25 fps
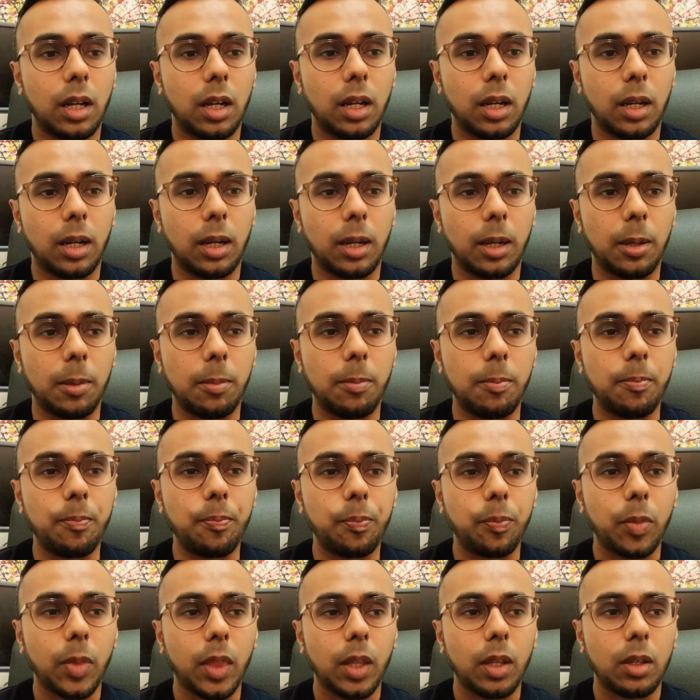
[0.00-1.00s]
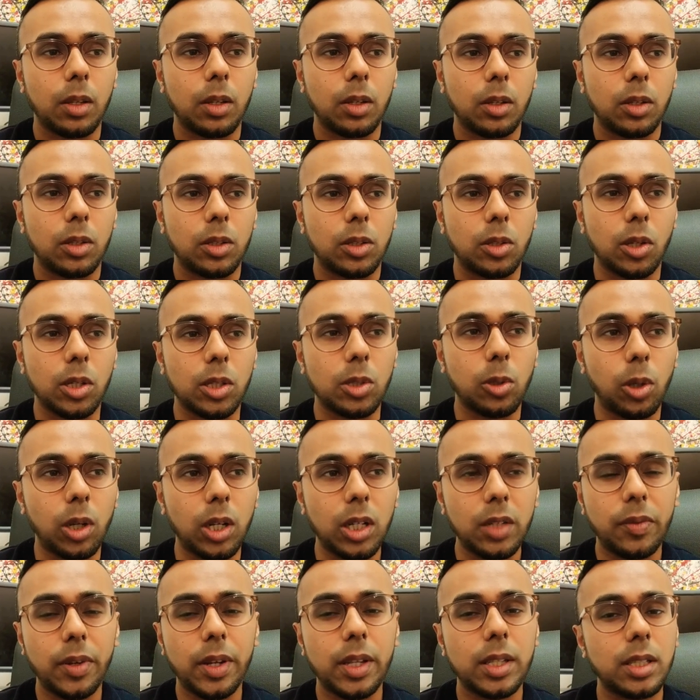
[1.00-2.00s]
So as long
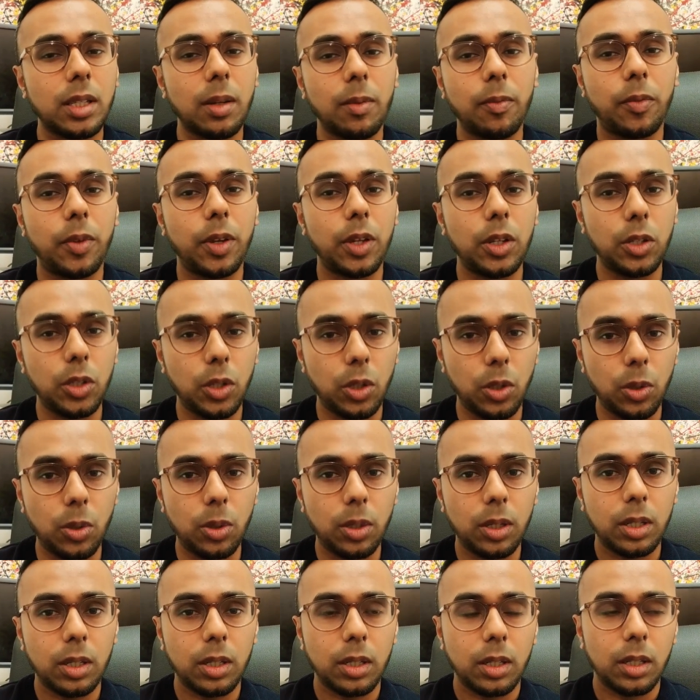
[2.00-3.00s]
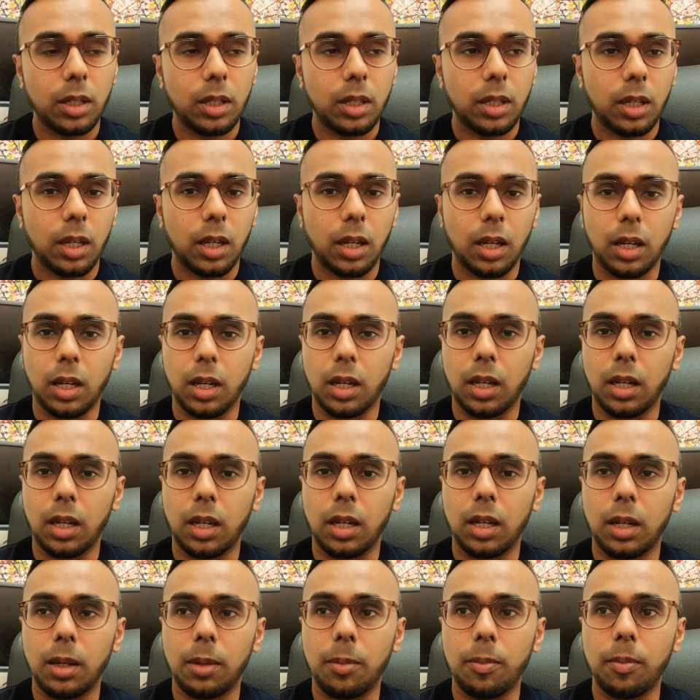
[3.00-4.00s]
as there's something new, as
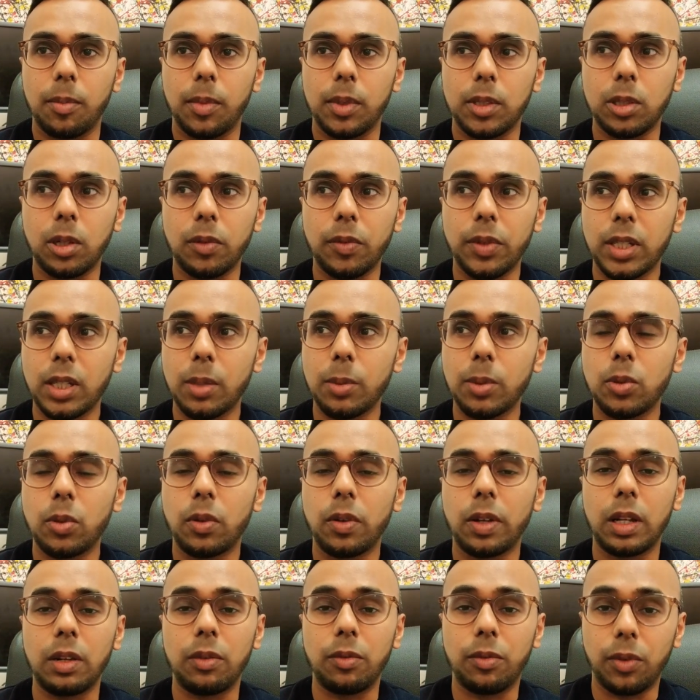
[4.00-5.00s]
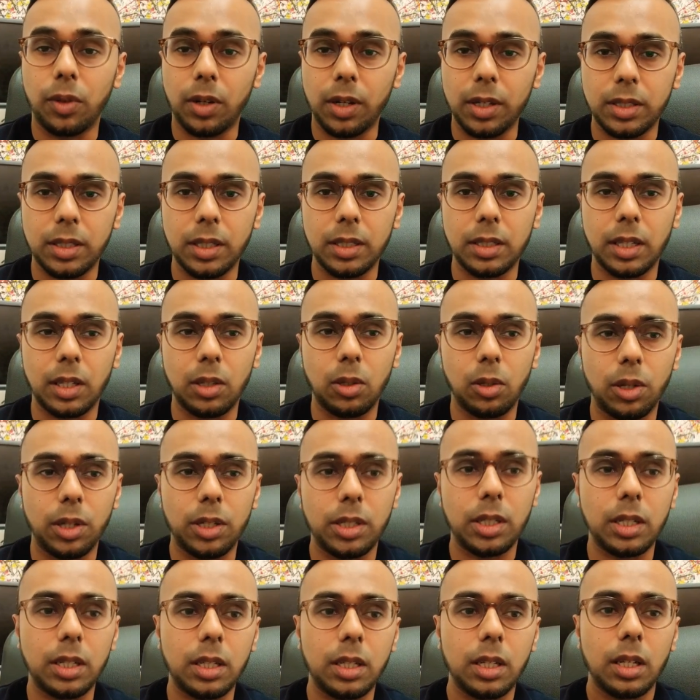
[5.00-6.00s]
long as there's some sort of advance in
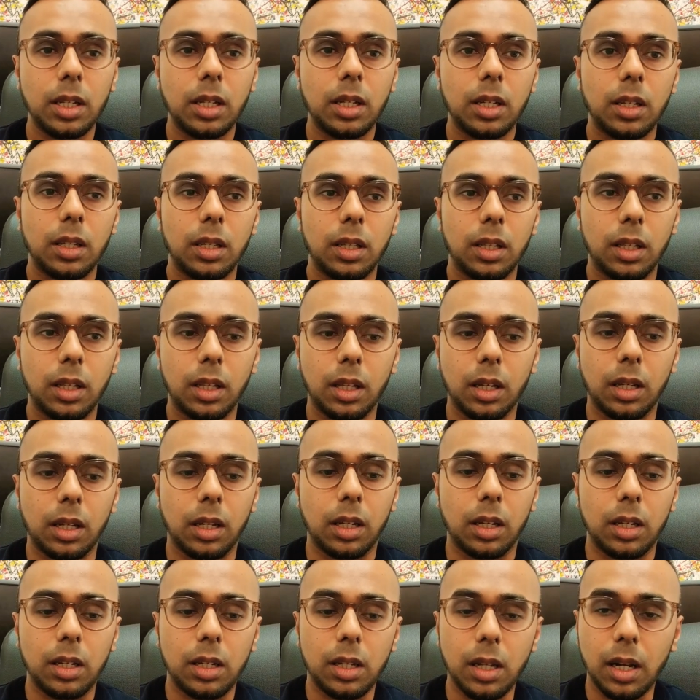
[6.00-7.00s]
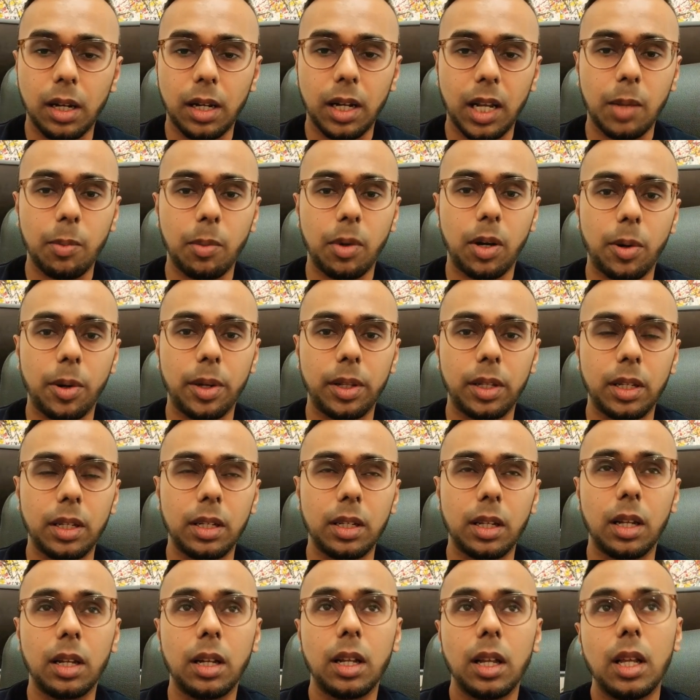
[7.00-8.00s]
technology, you can claim
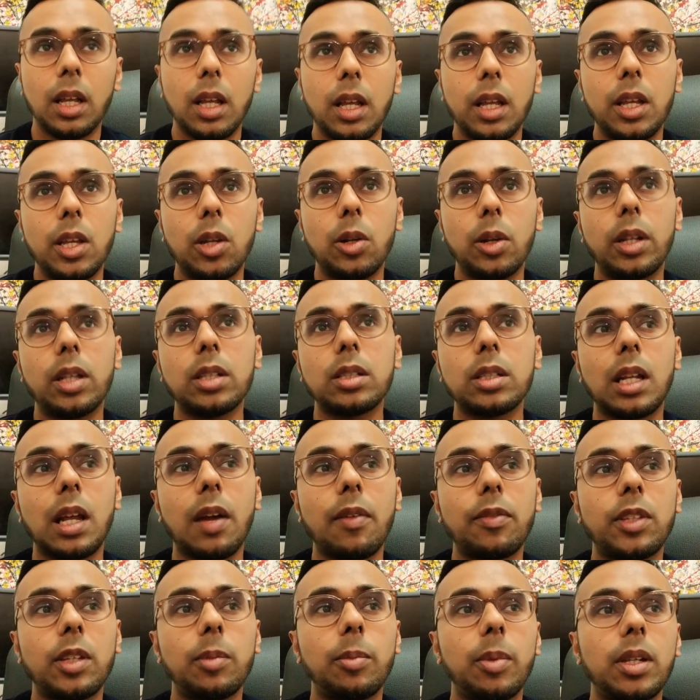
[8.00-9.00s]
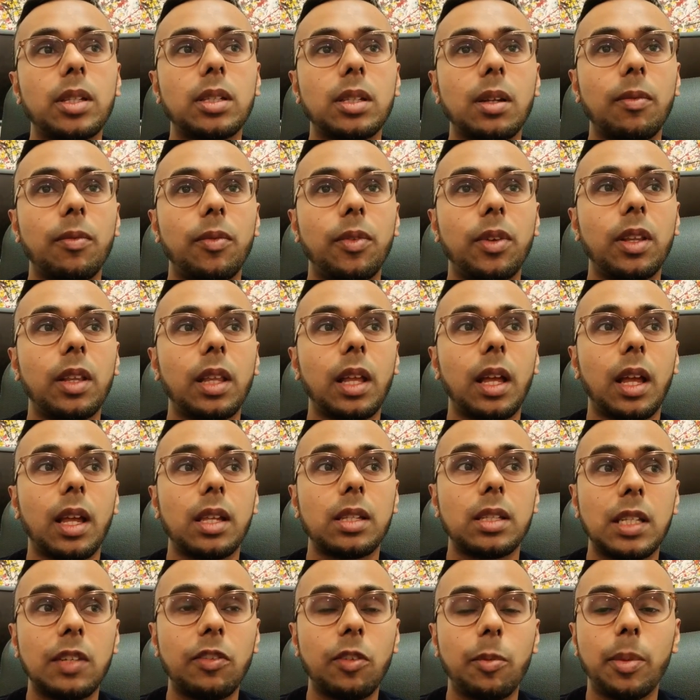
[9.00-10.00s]
R&D. And it doesn't have to be something that
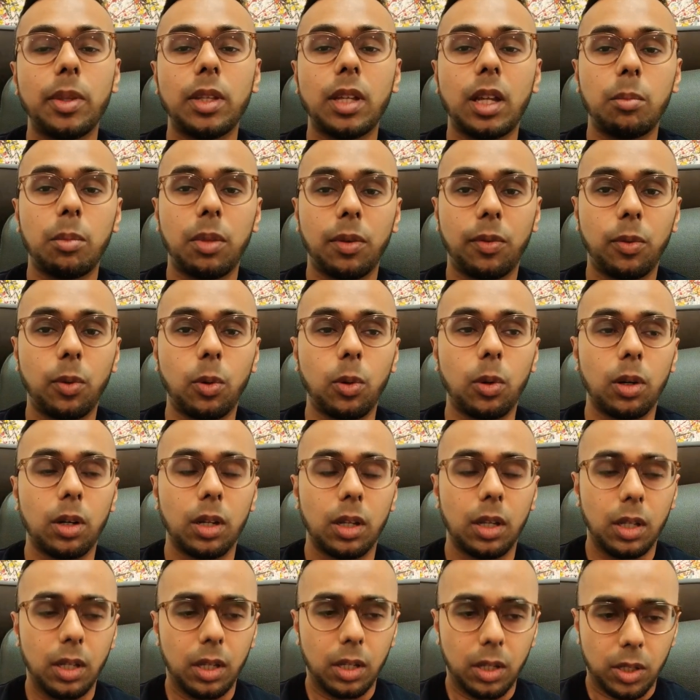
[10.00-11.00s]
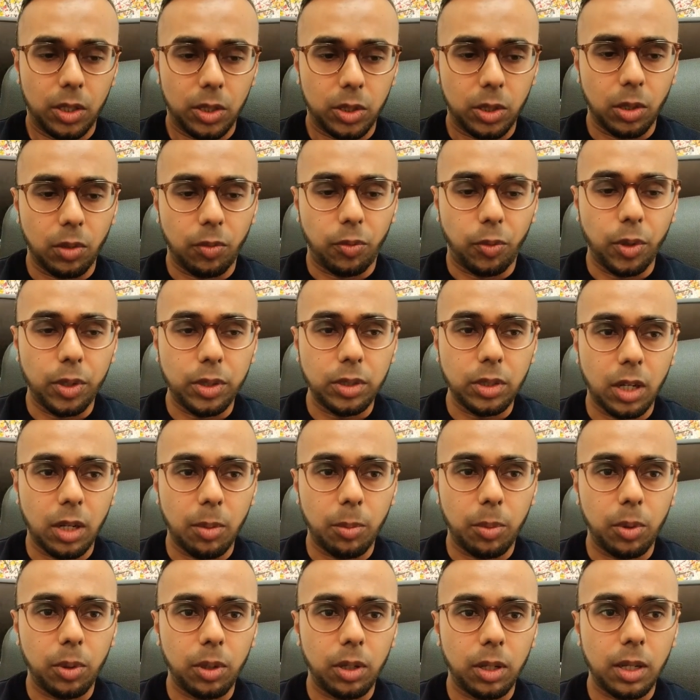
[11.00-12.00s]
has never been done before. So for
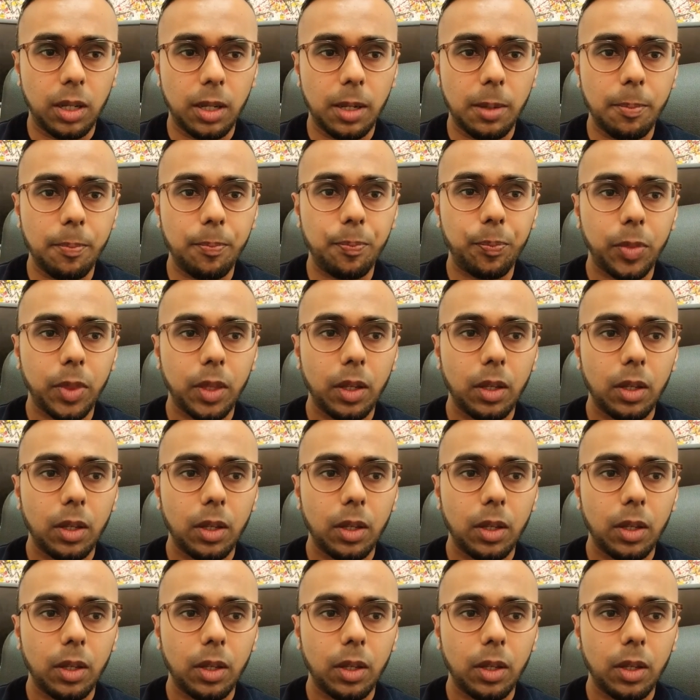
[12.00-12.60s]
example,